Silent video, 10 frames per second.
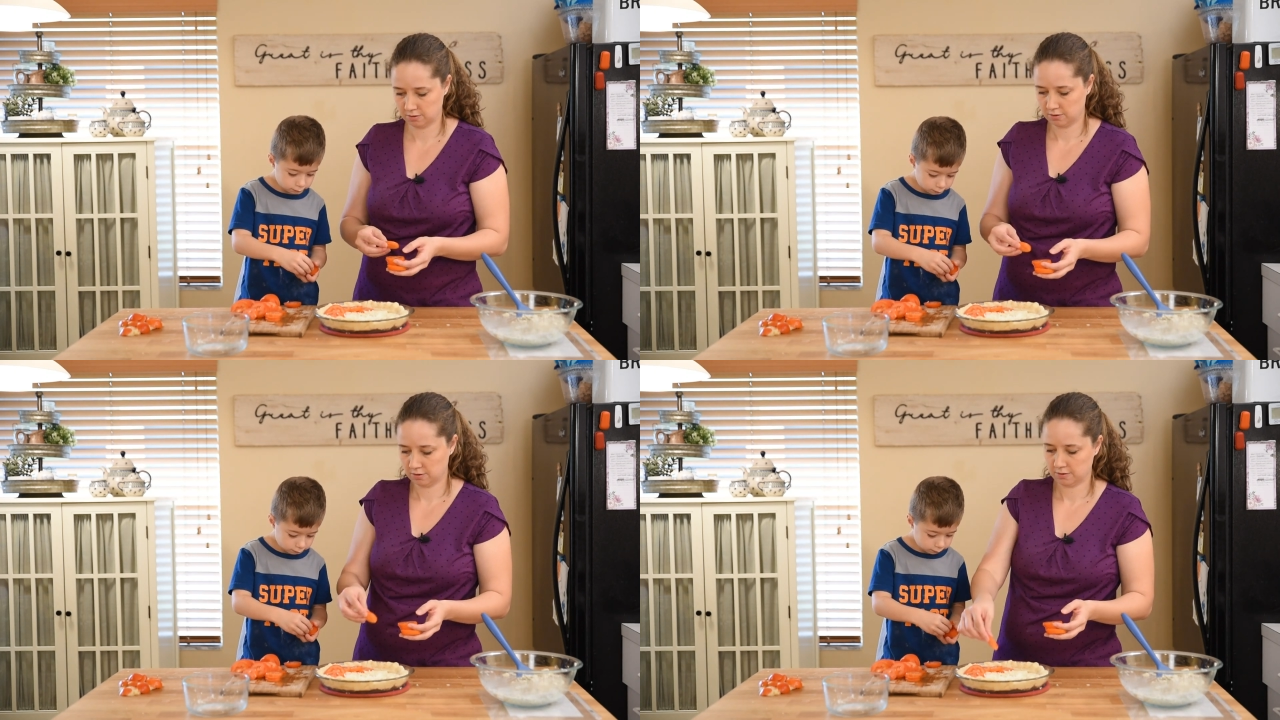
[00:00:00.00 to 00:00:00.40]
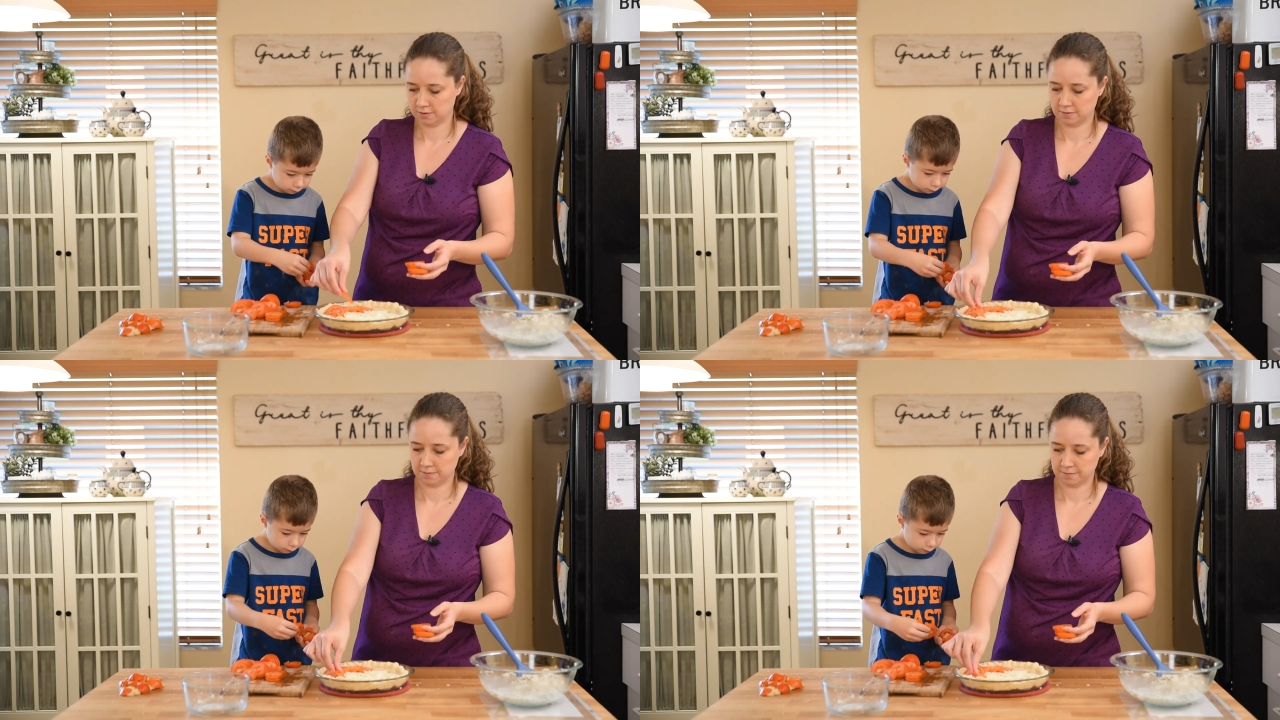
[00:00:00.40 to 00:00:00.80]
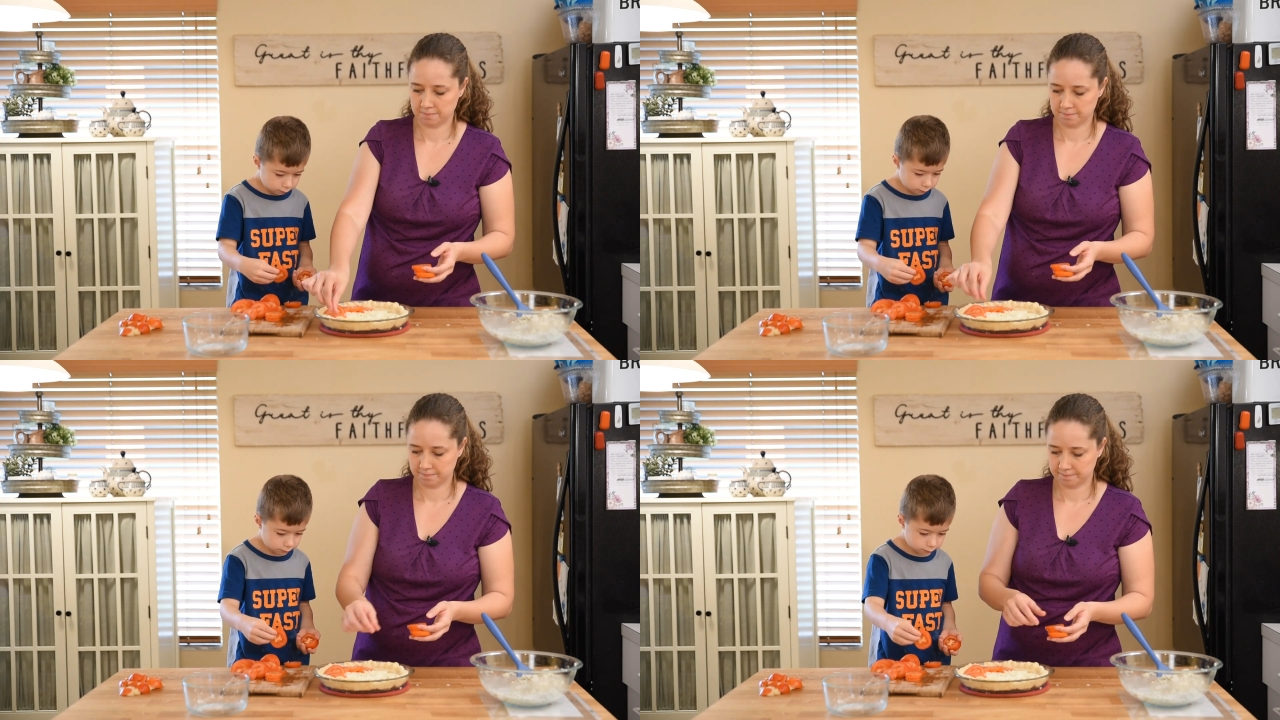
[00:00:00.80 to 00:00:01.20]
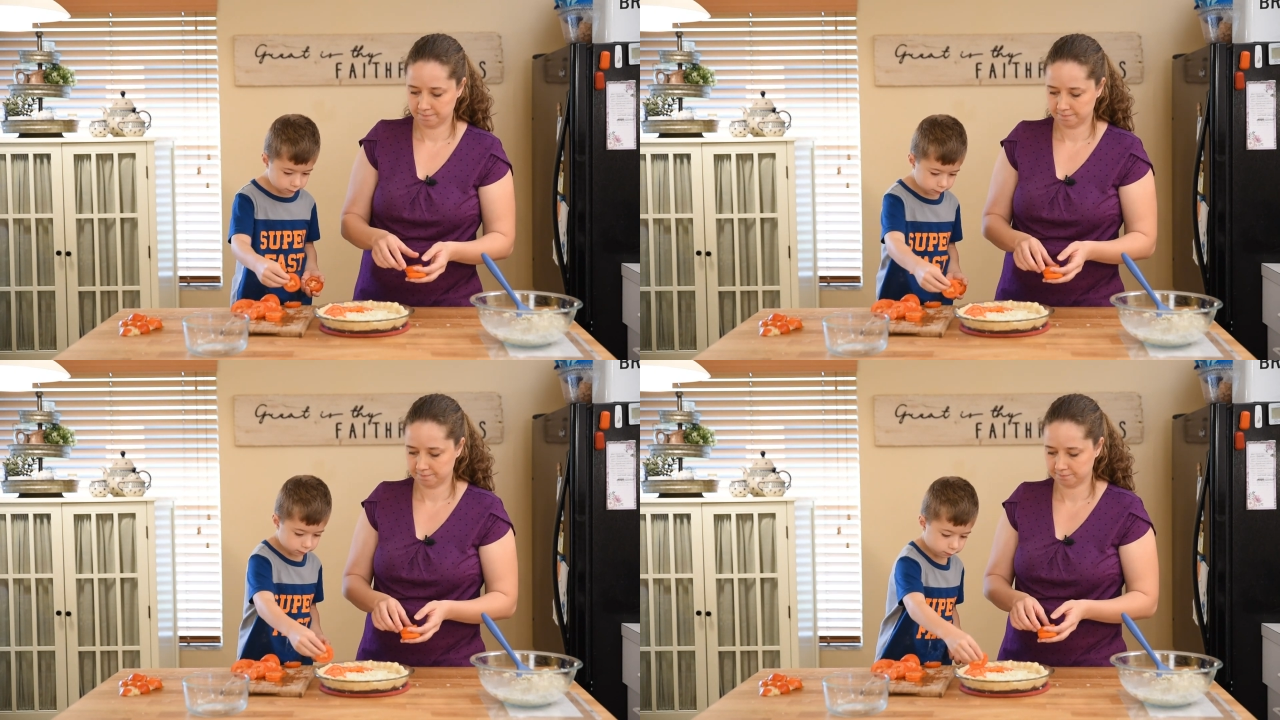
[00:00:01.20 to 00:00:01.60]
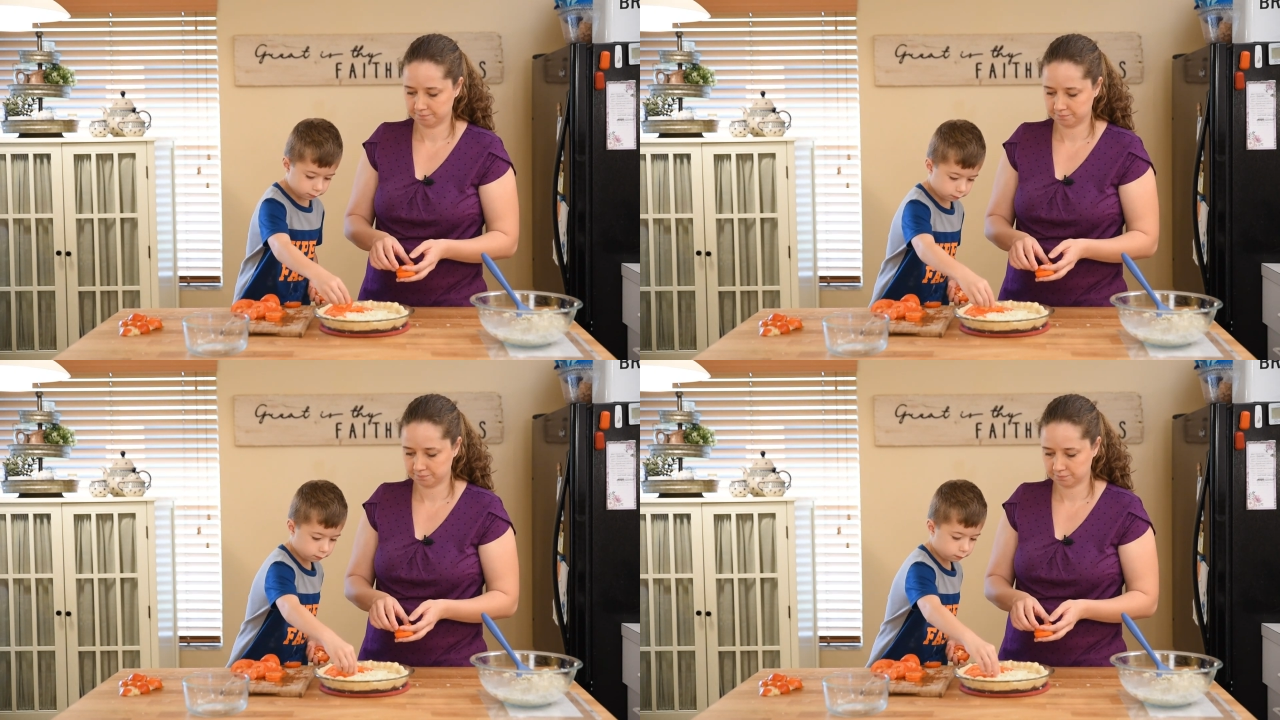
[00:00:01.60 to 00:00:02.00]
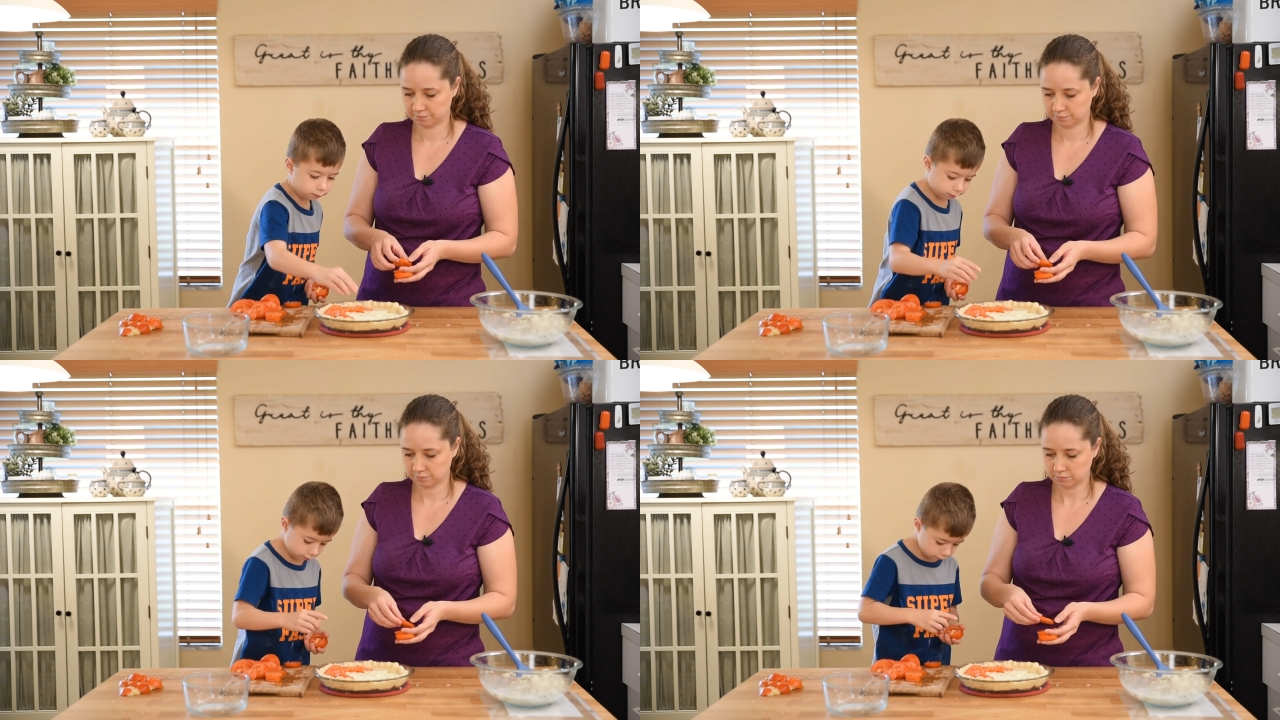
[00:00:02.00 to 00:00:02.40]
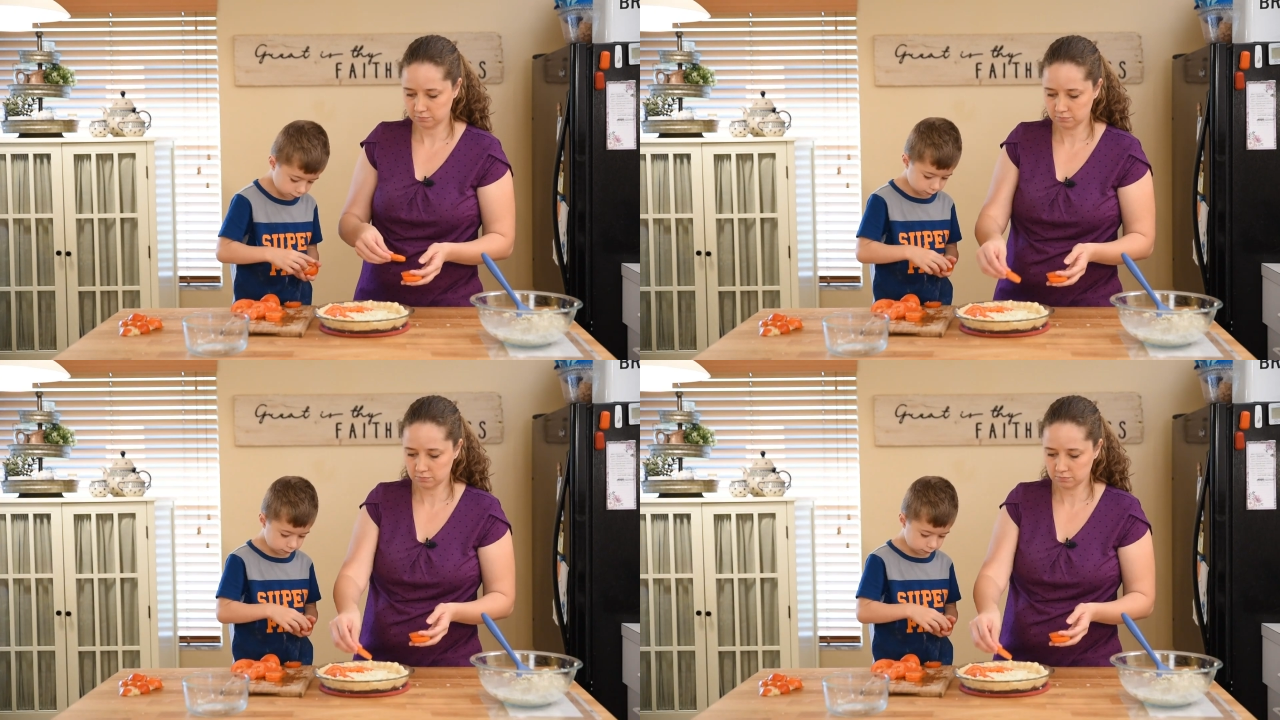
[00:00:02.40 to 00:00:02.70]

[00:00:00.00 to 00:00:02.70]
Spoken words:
Nobody speaks.